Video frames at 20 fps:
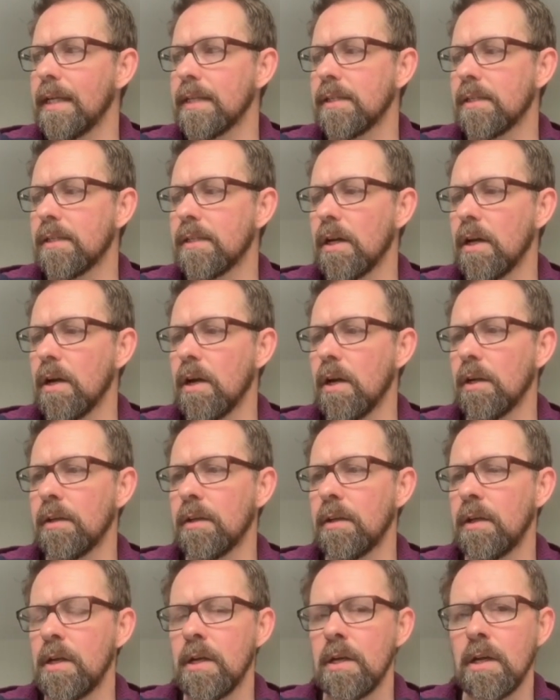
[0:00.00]
has done,
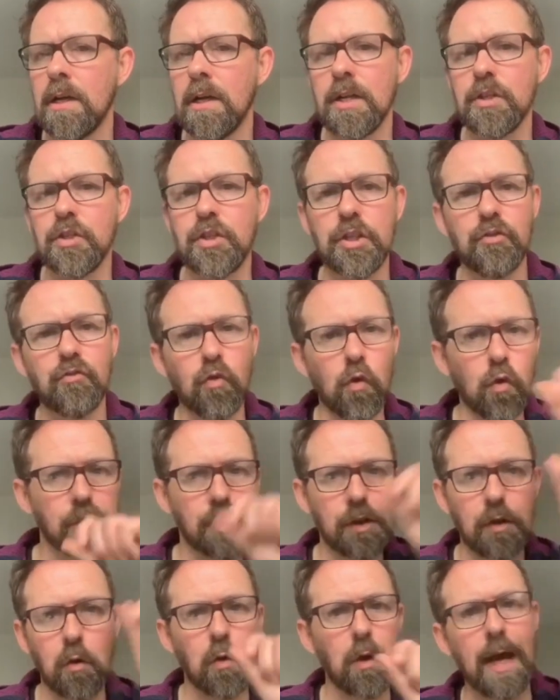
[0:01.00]
and she draws
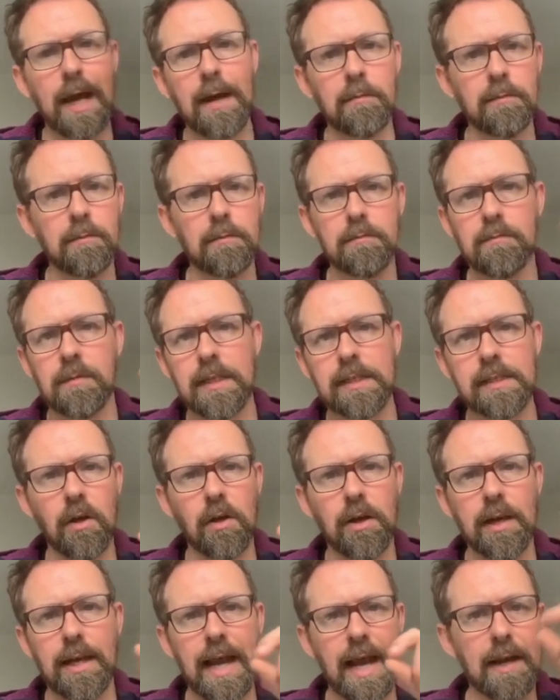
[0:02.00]
it all out. It's
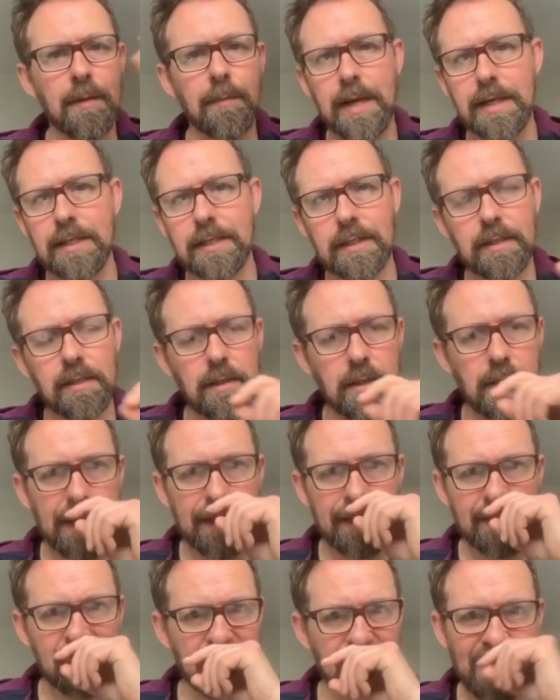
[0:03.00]
like an animated
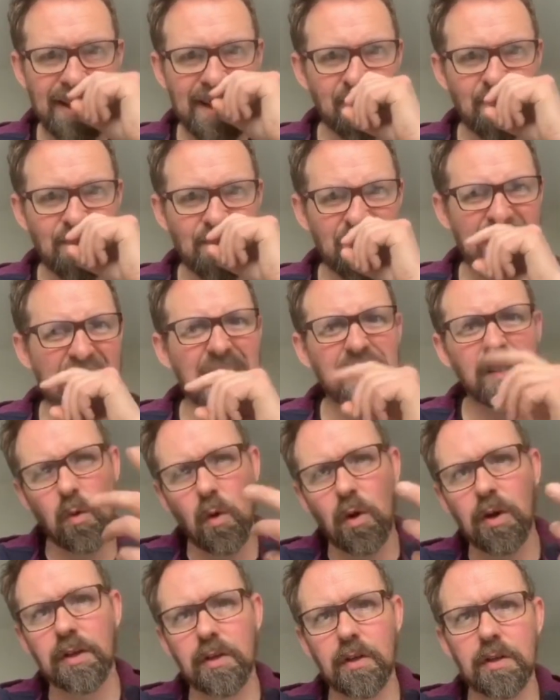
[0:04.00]
thing. That's
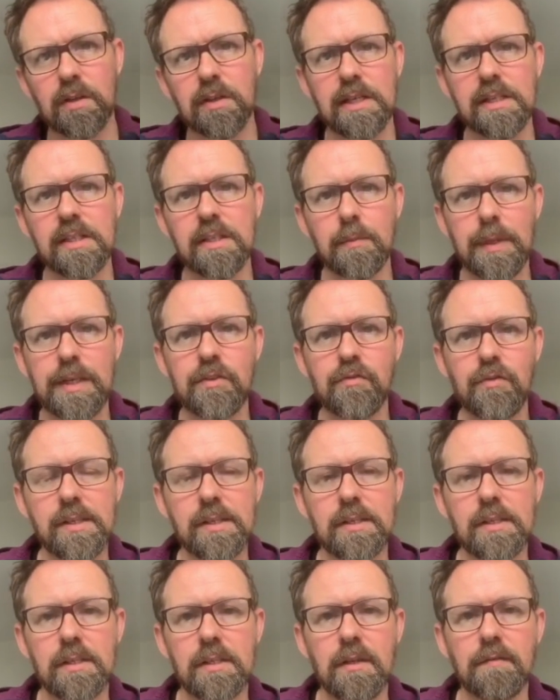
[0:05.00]
quite good. There's some
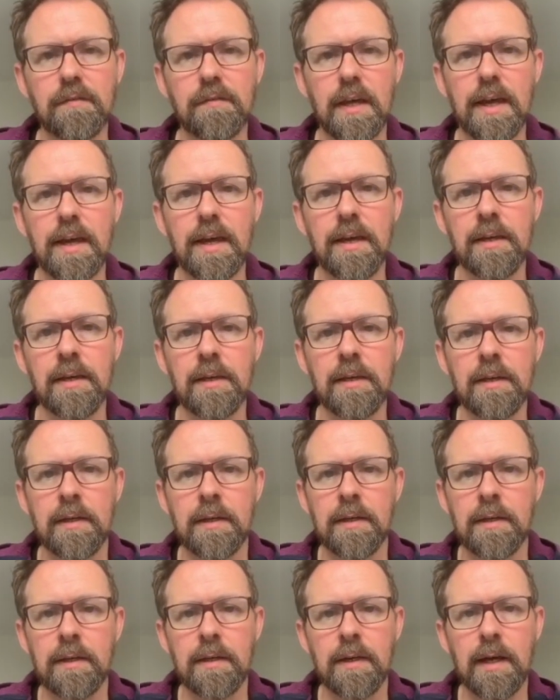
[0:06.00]
interesting stuff there.
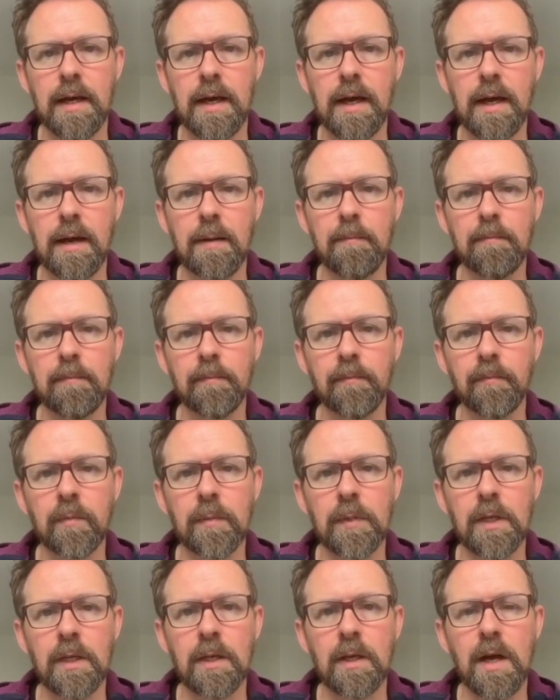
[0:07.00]

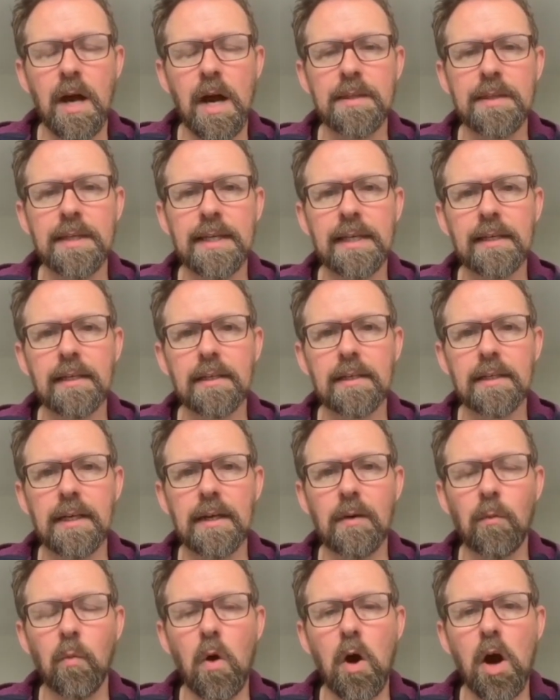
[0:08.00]
I think
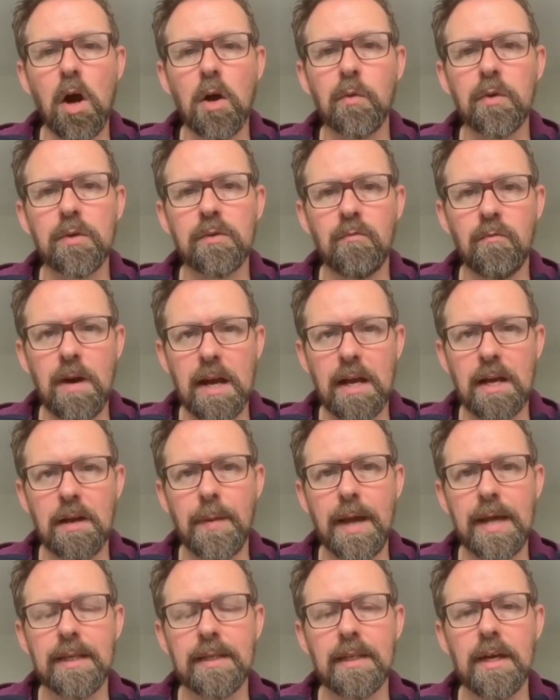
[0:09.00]
what I would
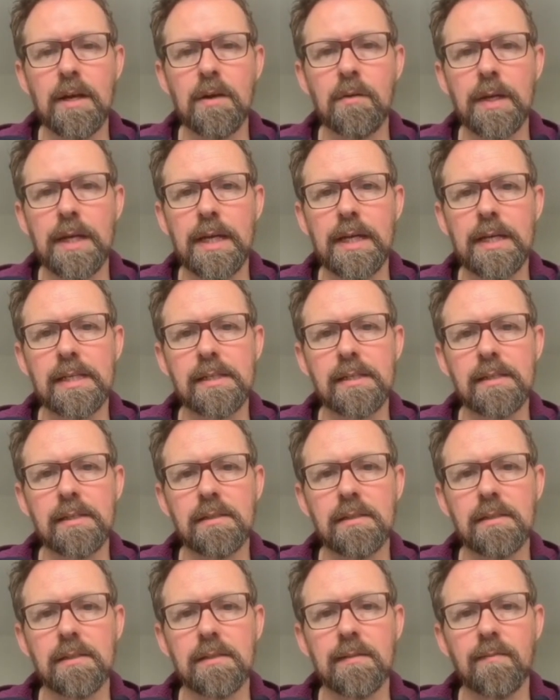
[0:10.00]
recommend though is
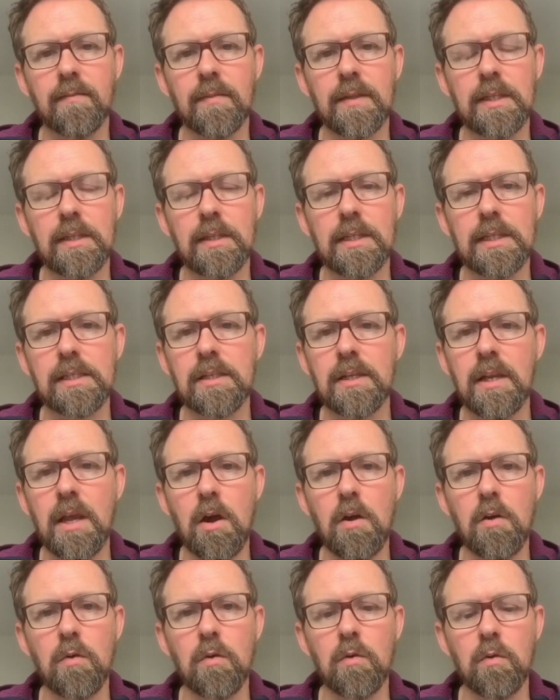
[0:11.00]
there's
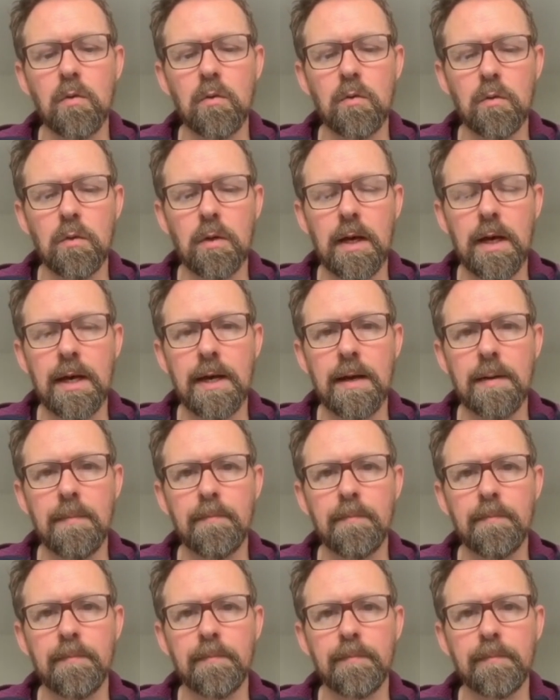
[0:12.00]

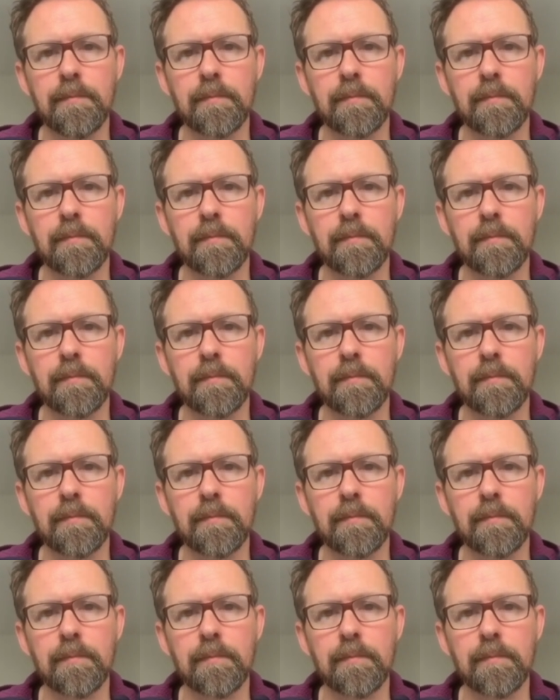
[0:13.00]
no